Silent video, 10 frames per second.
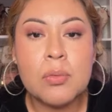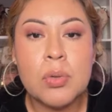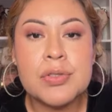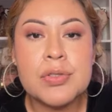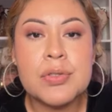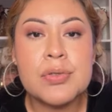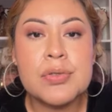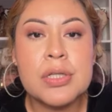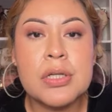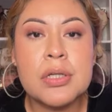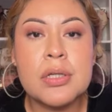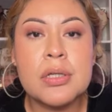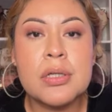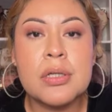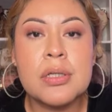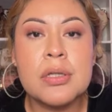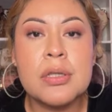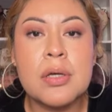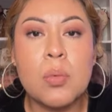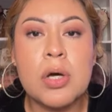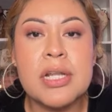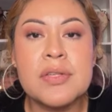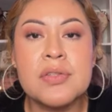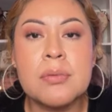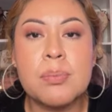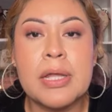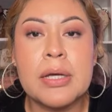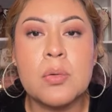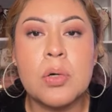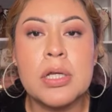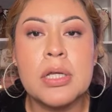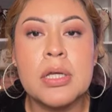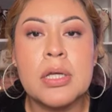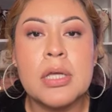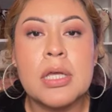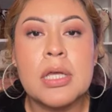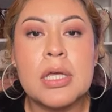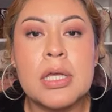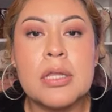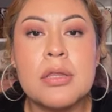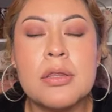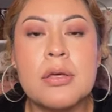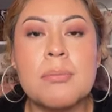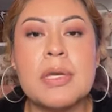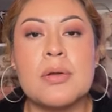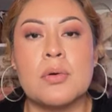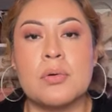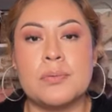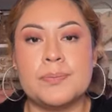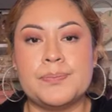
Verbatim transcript: what would you use? Uh, the one next to the black one in the middle